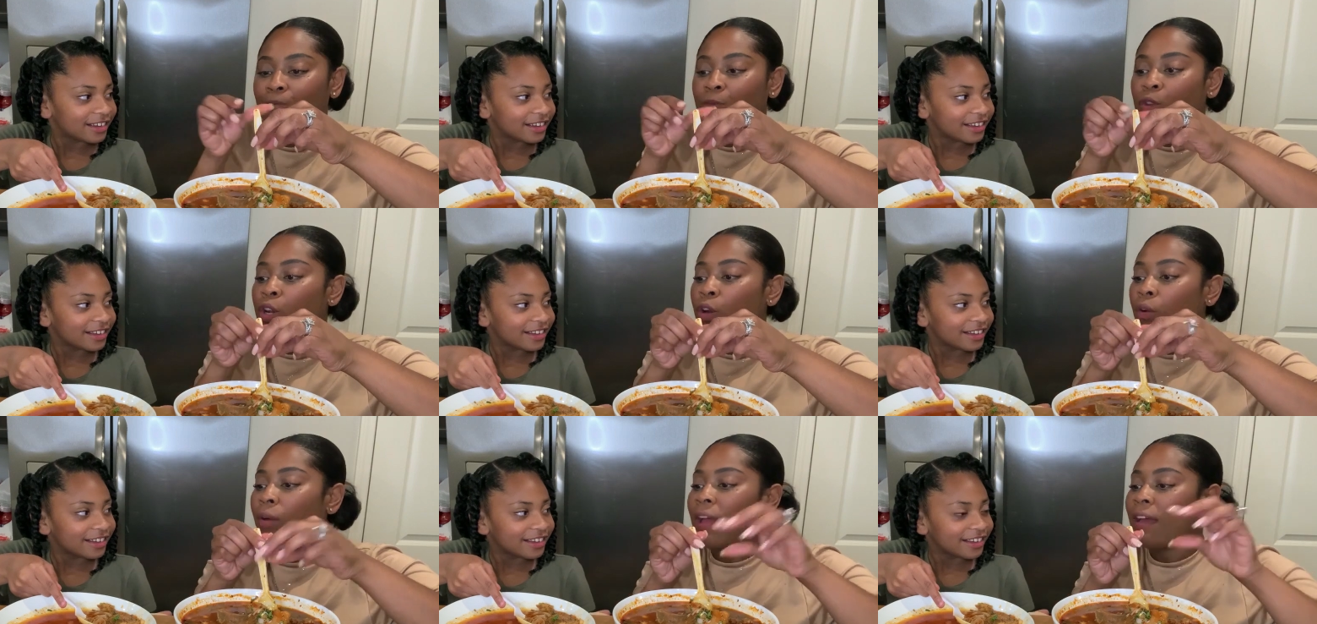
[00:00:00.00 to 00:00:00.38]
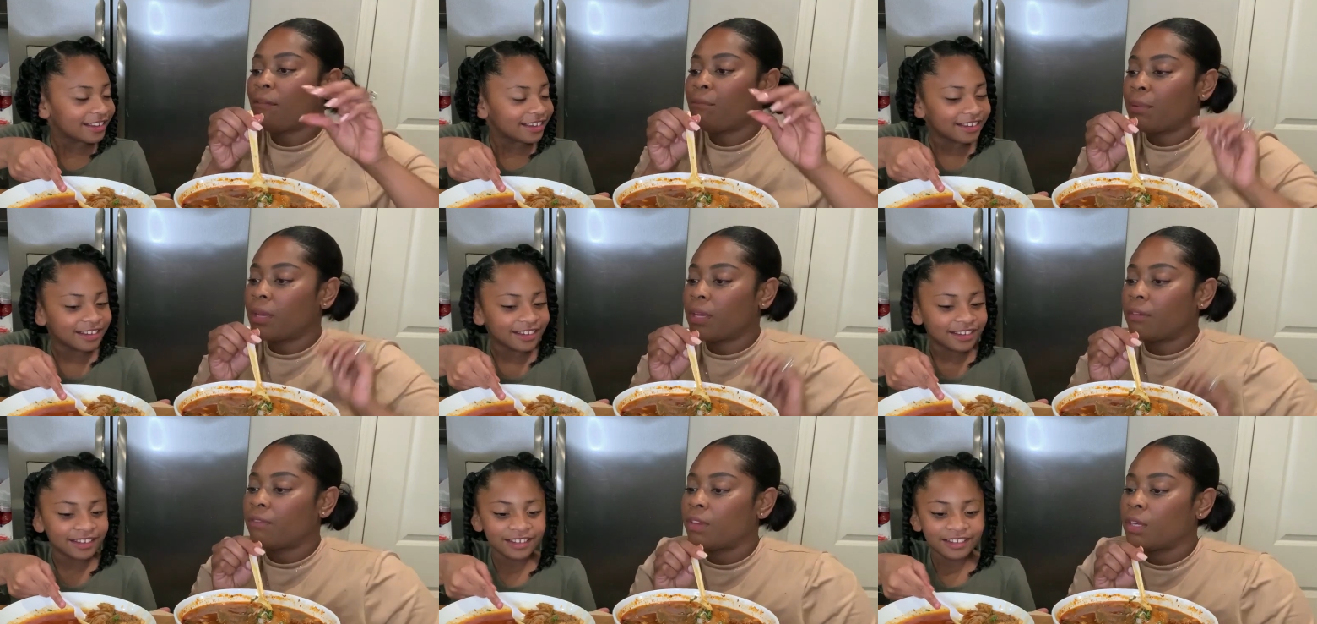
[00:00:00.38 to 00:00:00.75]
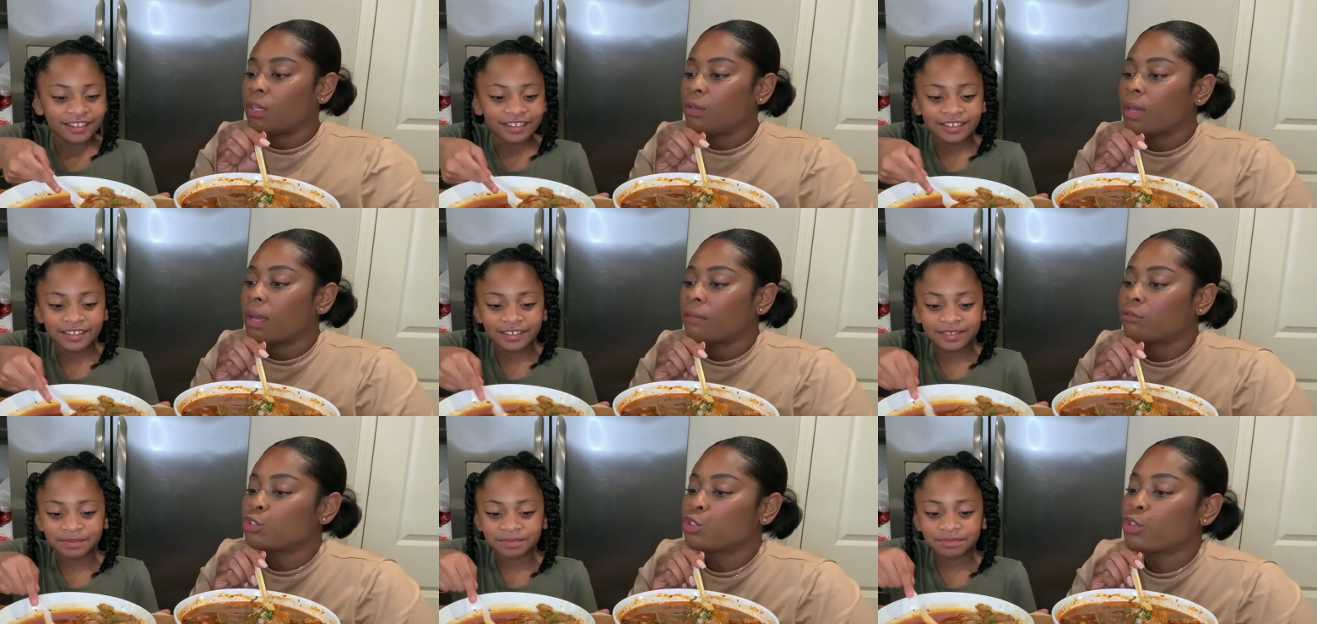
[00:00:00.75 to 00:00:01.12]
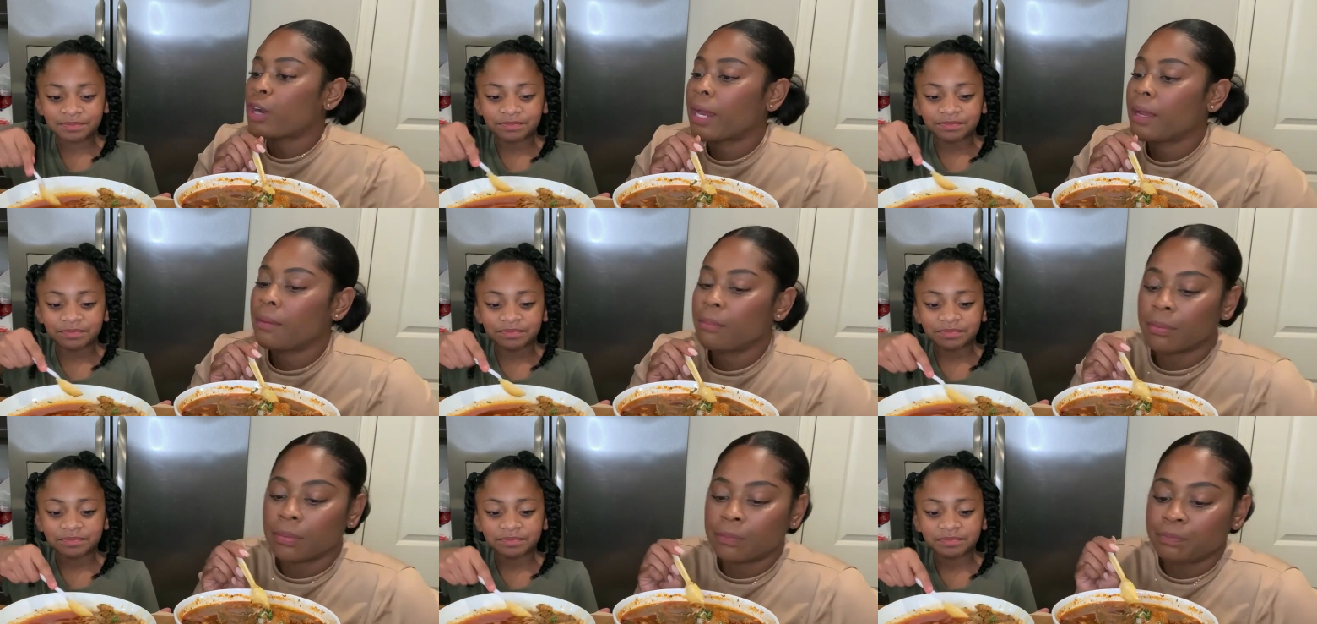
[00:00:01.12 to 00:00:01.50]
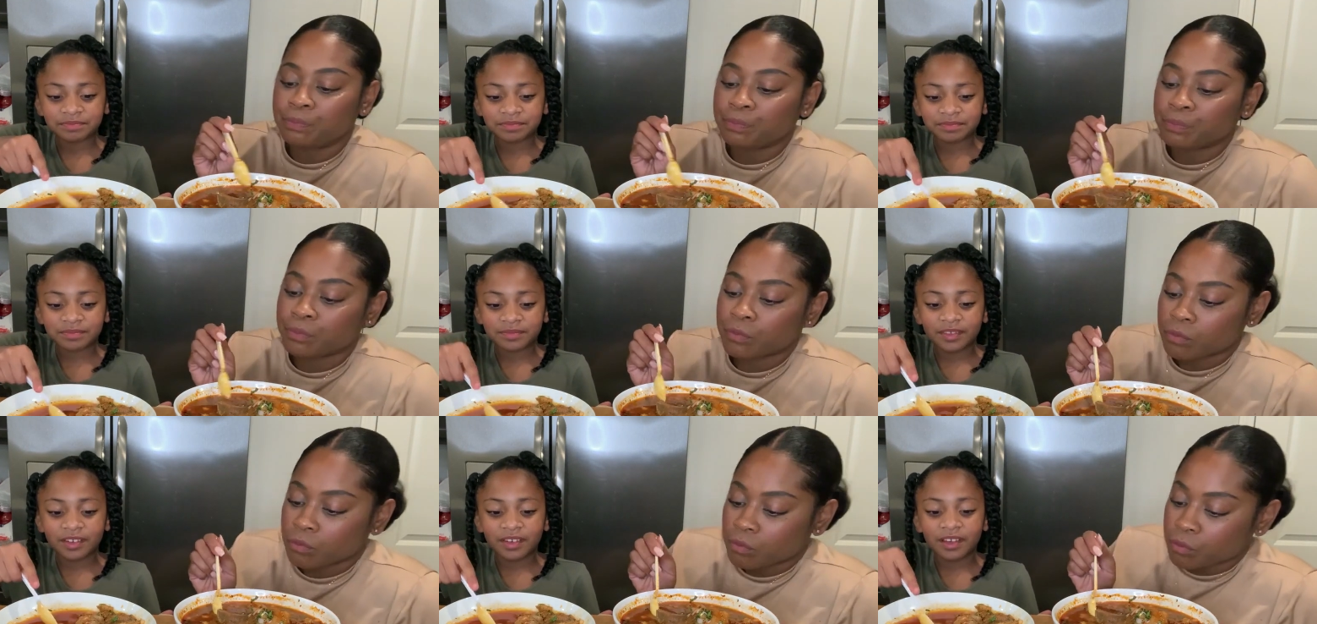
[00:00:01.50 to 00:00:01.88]
Speaker 1: You don't have pig feet, you have tripe.
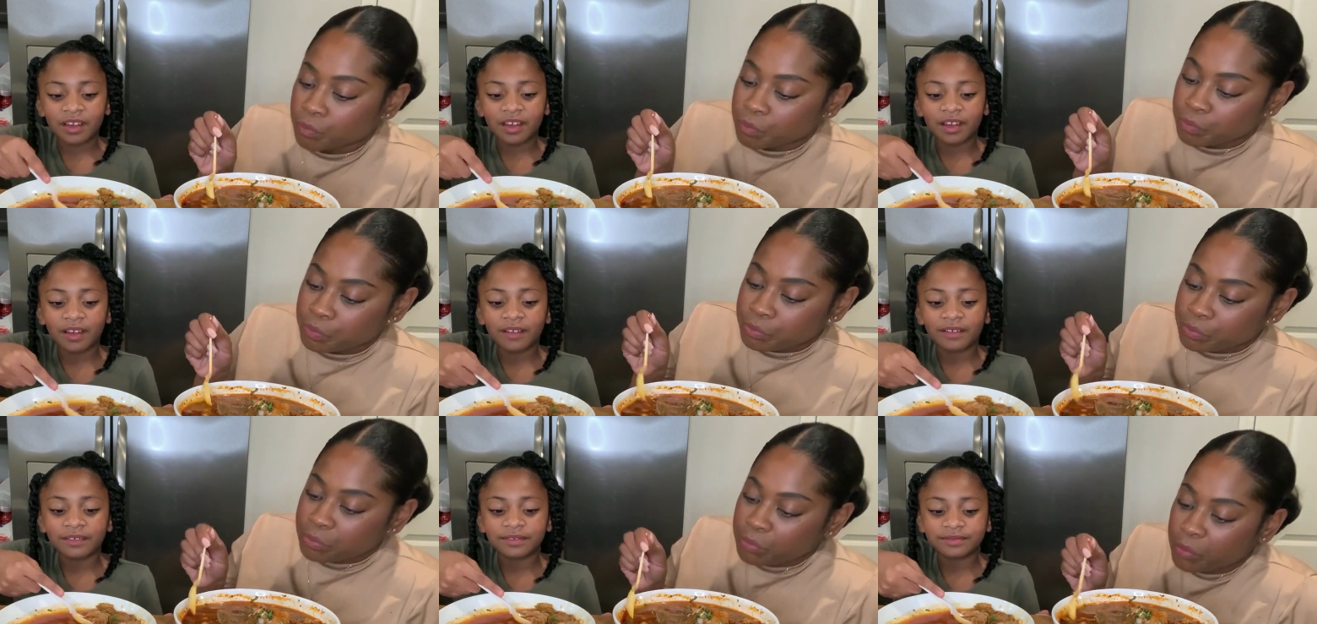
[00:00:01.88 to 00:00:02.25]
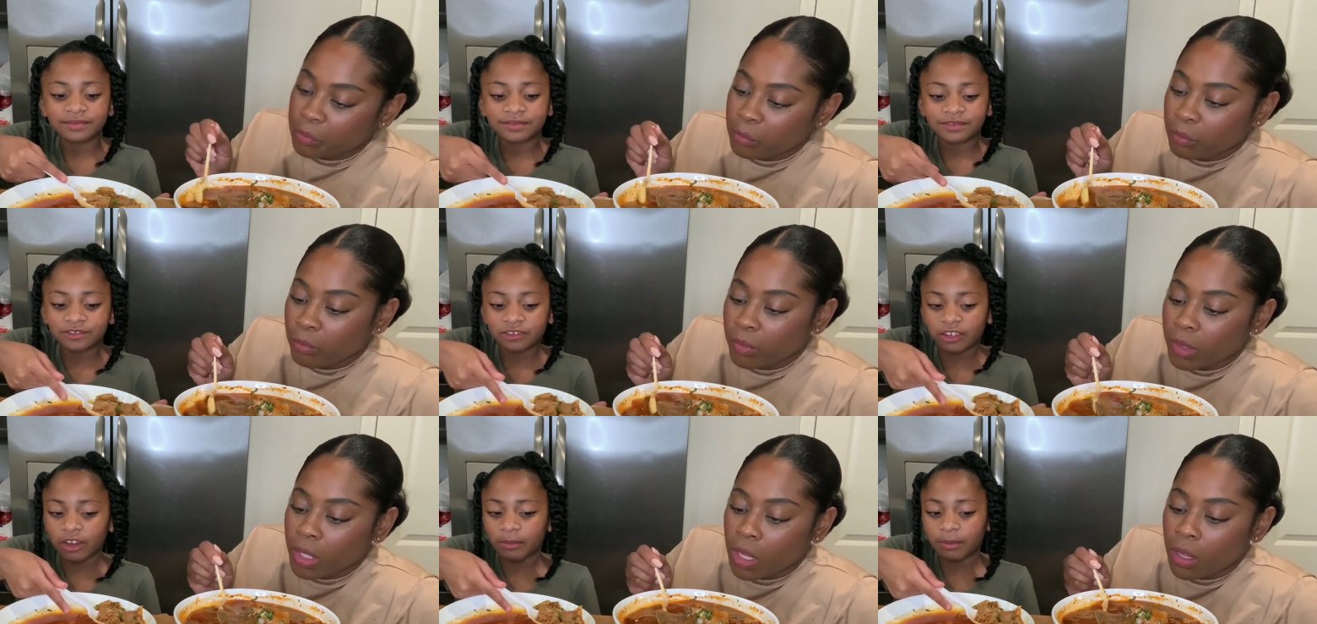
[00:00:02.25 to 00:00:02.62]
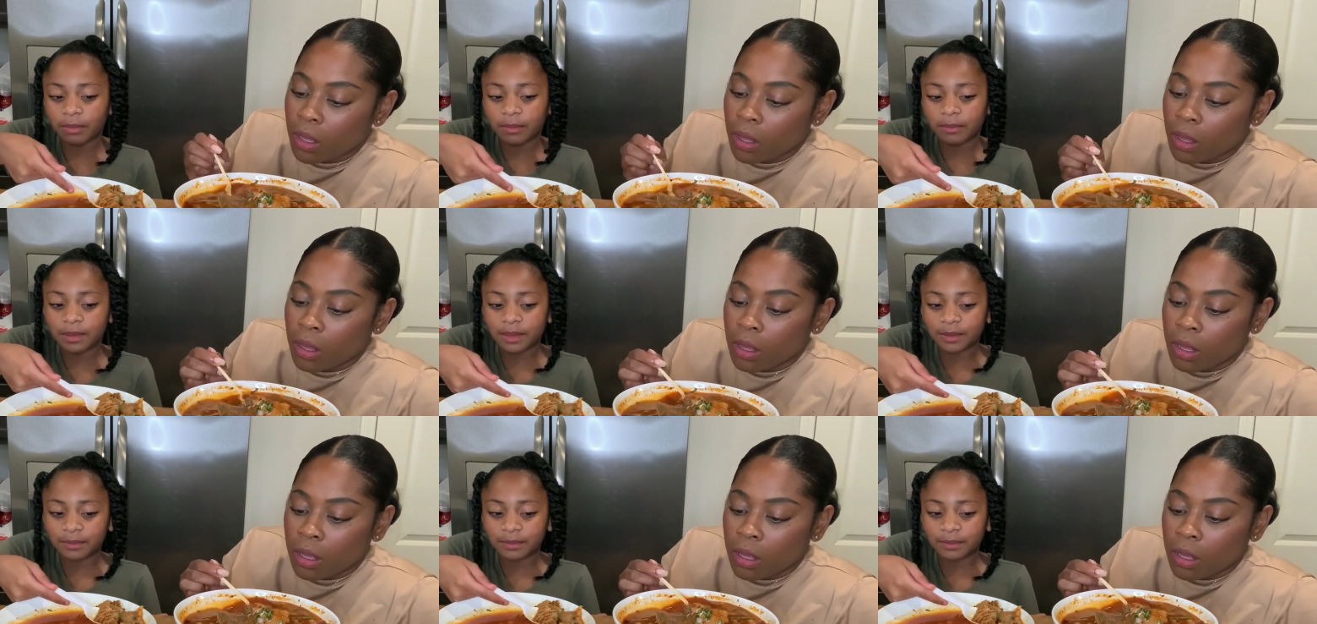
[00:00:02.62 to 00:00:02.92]
Oh, tripe.